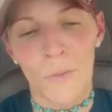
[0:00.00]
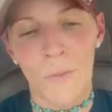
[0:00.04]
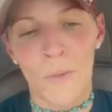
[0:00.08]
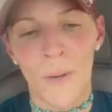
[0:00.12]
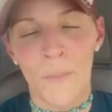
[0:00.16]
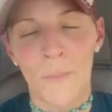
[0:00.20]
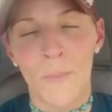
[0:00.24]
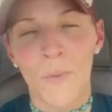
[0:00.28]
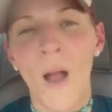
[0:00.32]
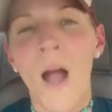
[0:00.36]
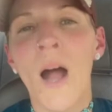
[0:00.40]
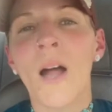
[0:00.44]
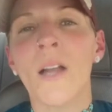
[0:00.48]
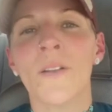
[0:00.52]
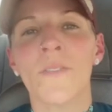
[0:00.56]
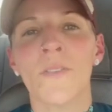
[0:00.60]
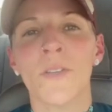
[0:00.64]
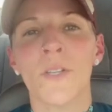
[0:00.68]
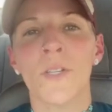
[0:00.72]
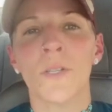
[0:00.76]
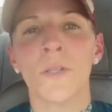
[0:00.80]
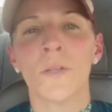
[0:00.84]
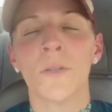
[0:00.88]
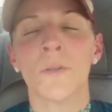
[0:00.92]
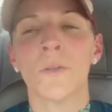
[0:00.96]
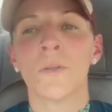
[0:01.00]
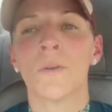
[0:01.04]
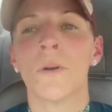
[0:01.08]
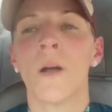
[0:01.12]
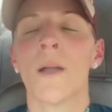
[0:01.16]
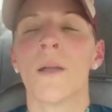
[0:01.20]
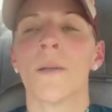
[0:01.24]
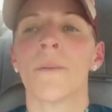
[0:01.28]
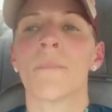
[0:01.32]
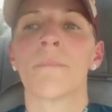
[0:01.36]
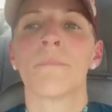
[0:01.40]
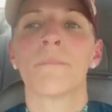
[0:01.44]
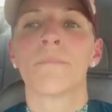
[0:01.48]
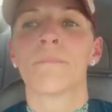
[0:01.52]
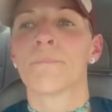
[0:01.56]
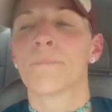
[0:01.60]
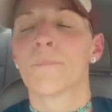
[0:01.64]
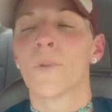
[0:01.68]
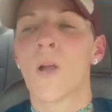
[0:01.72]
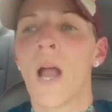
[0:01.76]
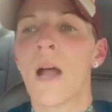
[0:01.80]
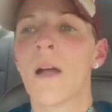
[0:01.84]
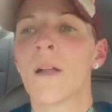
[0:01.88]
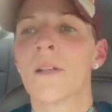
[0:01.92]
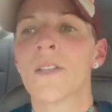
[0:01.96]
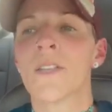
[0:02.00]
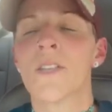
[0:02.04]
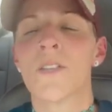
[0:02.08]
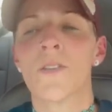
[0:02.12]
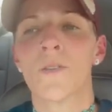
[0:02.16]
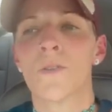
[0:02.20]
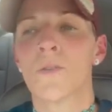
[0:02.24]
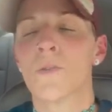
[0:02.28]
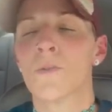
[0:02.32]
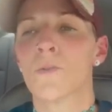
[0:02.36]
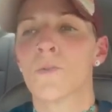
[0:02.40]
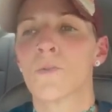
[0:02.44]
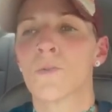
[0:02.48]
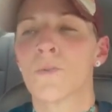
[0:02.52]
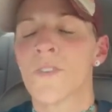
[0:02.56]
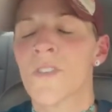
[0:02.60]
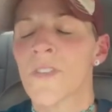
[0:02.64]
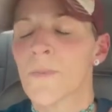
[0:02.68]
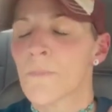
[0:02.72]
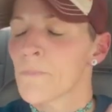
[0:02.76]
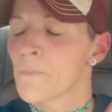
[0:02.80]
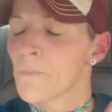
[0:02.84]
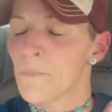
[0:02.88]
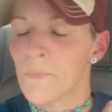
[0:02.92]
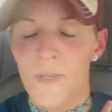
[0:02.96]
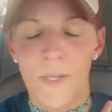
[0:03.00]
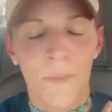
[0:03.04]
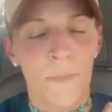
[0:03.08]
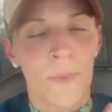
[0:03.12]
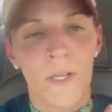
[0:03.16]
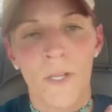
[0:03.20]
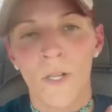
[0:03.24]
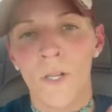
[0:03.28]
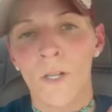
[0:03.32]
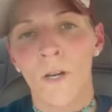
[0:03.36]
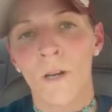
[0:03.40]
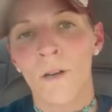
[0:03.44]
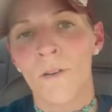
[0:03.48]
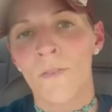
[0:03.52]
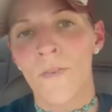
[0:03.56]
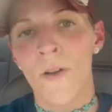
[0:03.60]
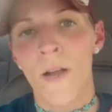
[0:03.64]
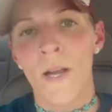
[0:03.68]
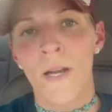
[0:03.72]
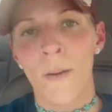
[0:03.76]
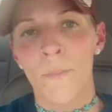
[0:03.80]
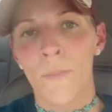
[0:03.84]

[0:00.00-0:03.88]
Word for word: I'm proud of you. I'm proud to to be your girlfriend.